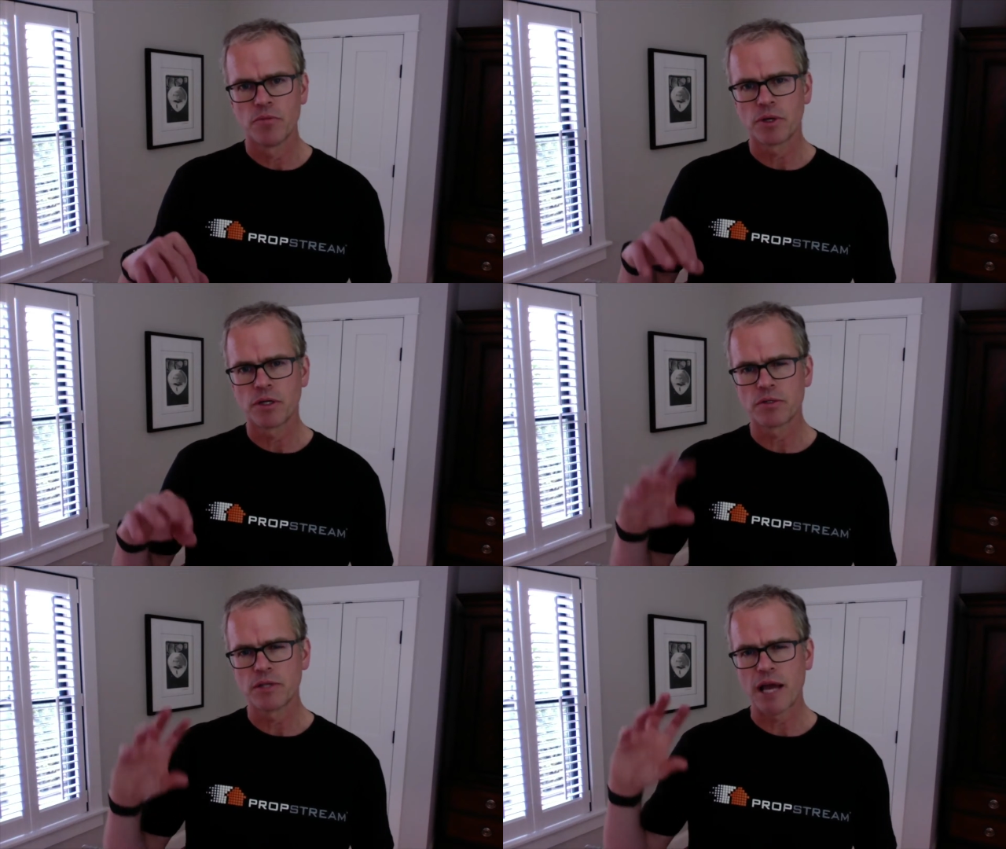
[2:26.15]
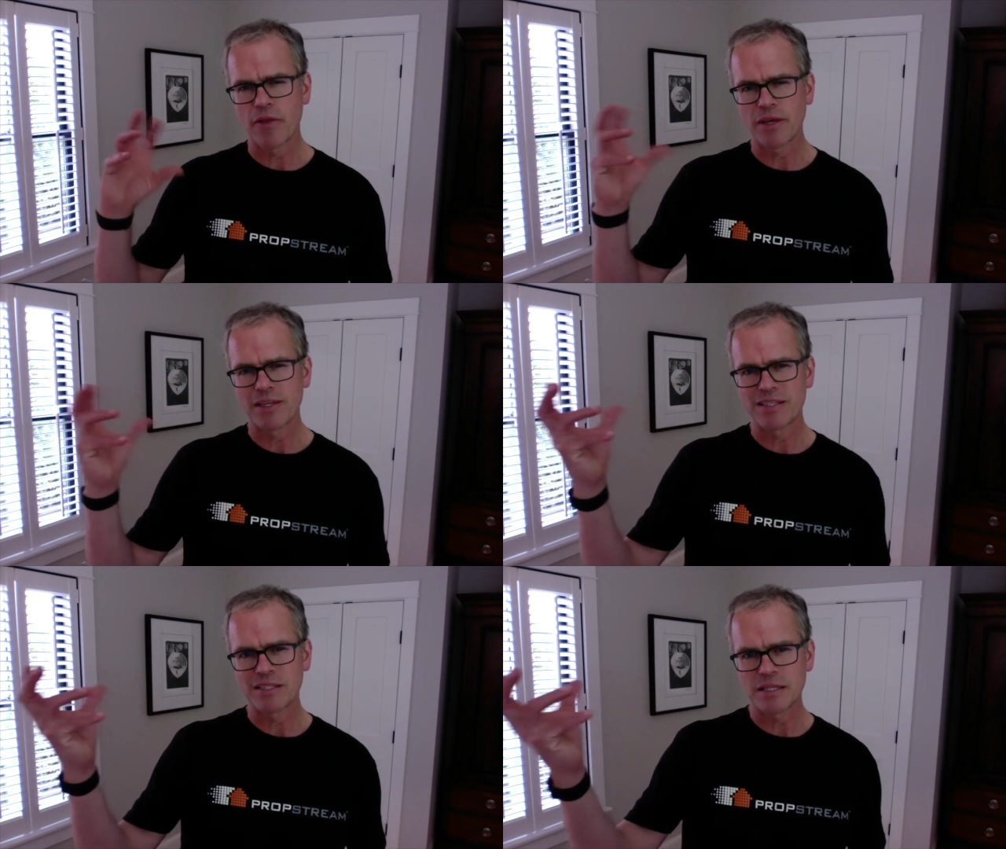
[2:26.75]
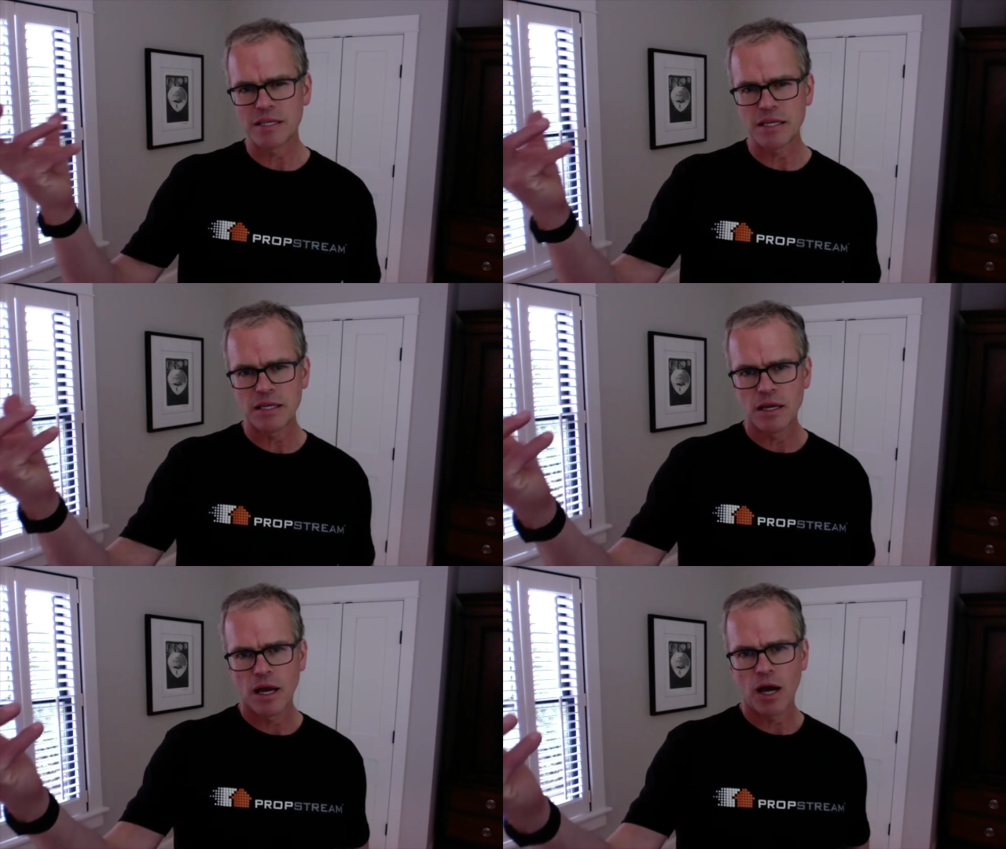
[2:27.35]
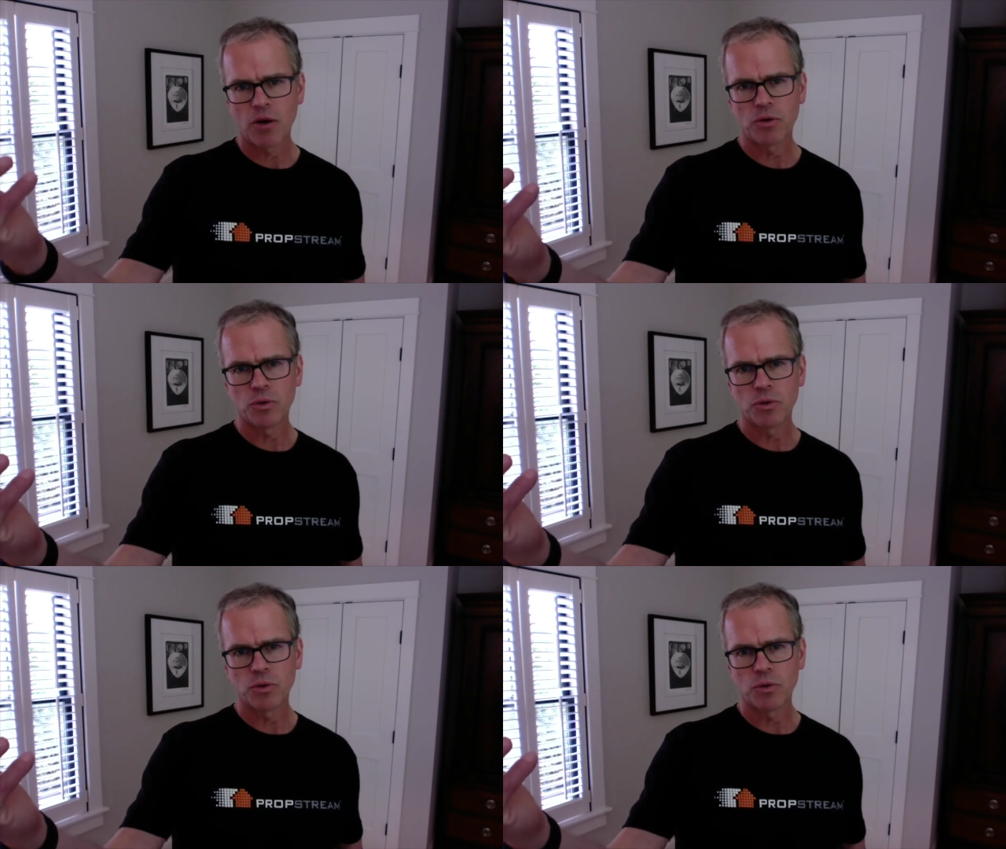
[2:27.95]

because now they see how